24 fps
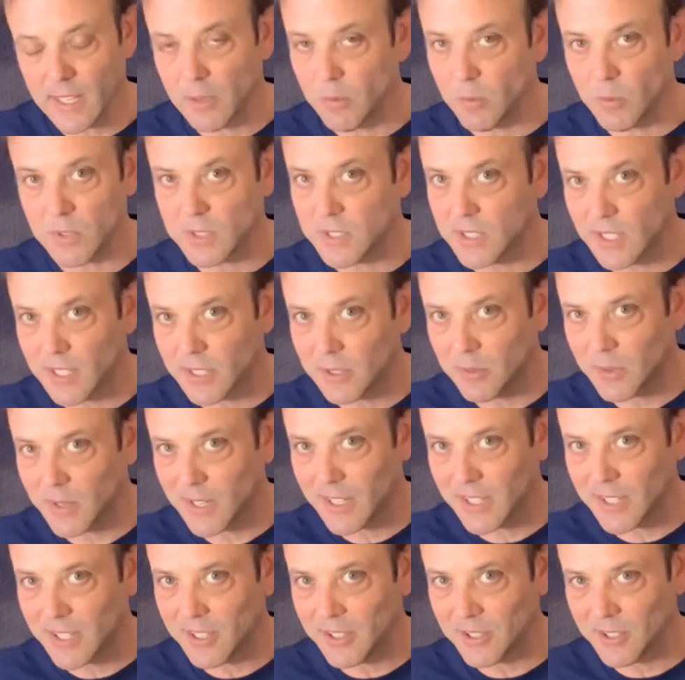was not the
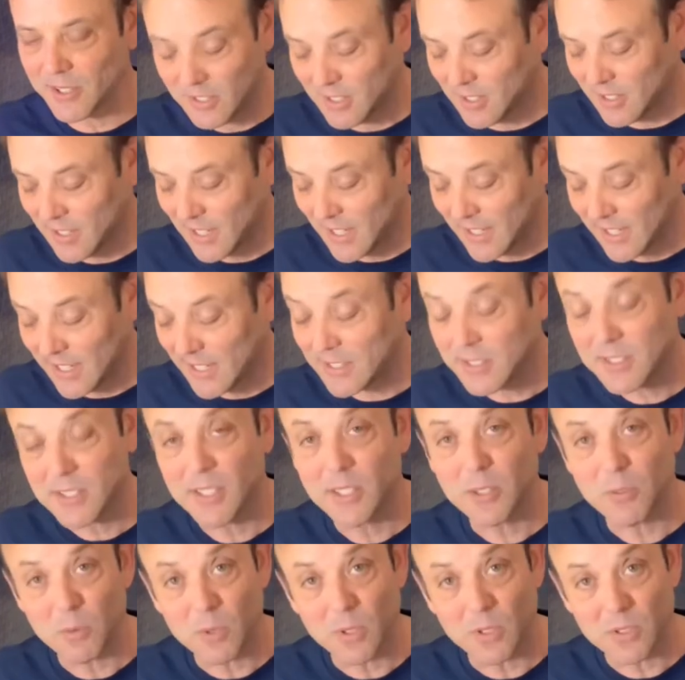right color. I got
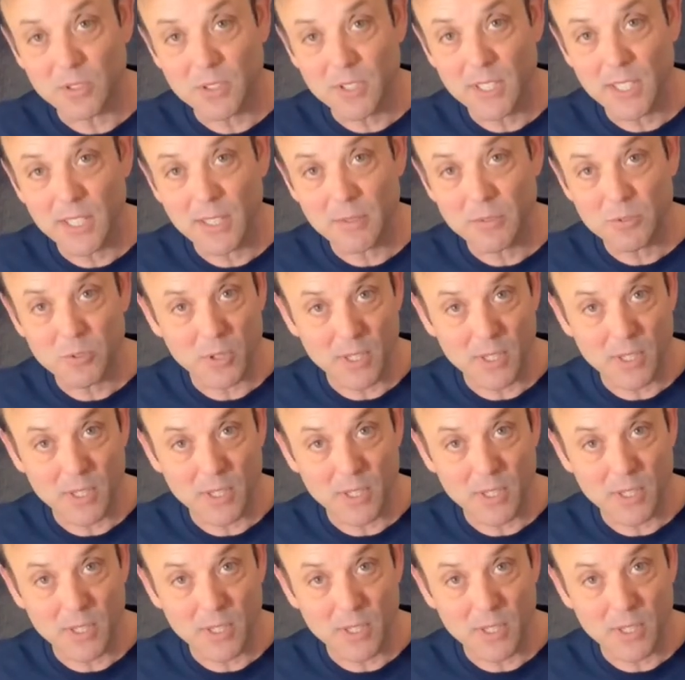sent the wrong stuff,